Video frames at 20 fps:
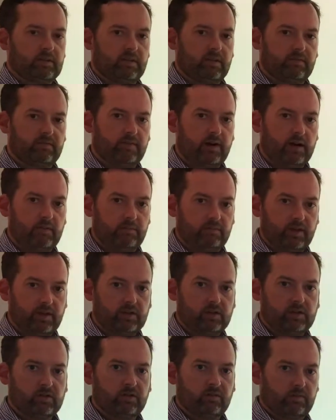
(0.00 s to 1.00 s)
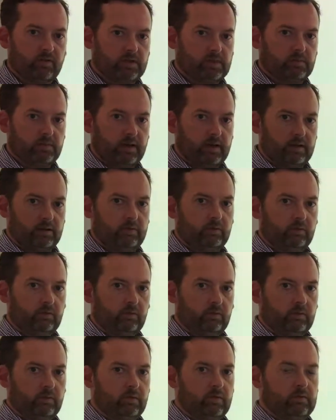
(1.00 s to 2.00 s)
the vibration of those particles,
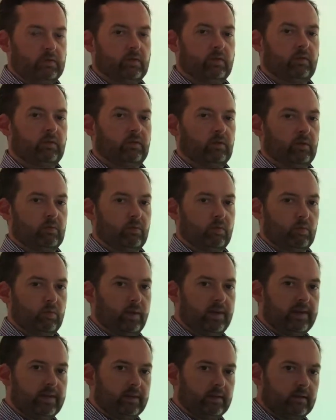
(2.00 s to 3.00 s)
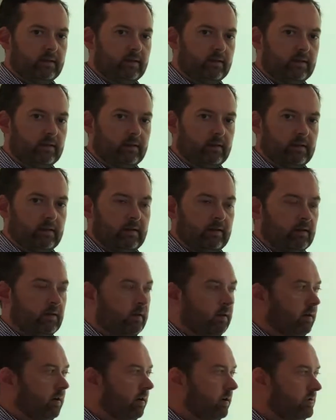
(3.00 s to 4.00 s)
so will weaken
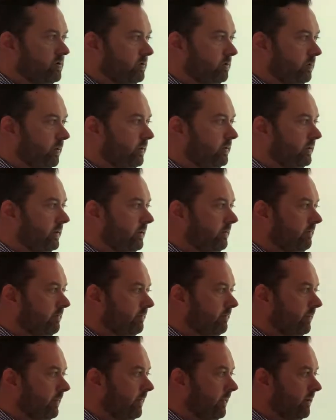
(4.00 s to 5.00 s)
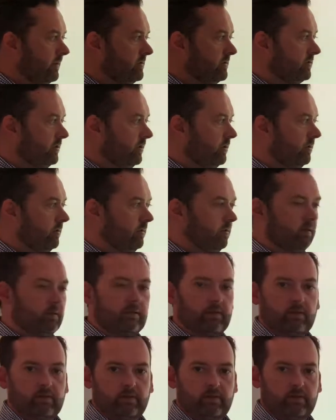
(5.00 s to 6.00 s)
hydrogen bonding, so
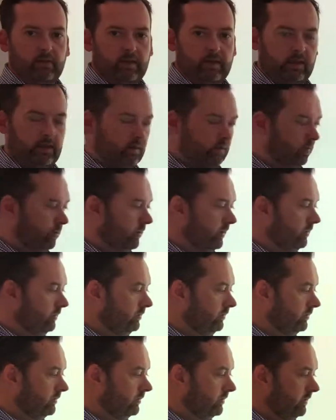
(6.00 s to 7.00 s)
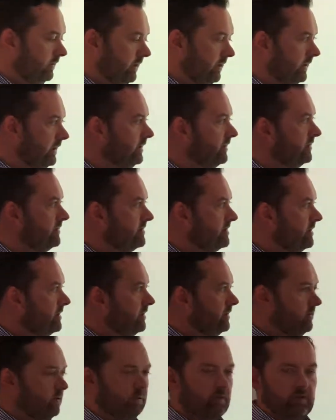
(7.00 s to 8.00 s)
the coil, helix,
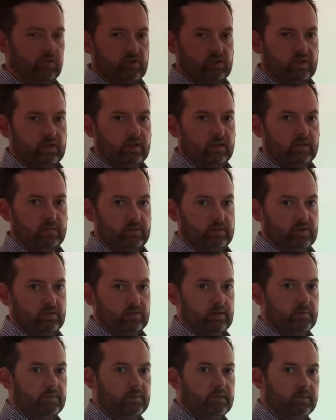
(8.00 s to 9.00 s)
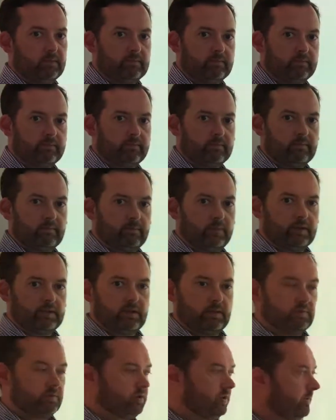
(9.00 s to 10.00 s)
or the sheet could be disrupted by
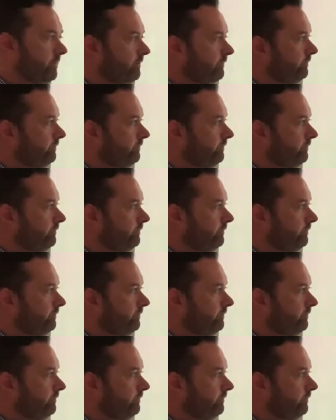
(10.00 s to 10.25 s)
temperature.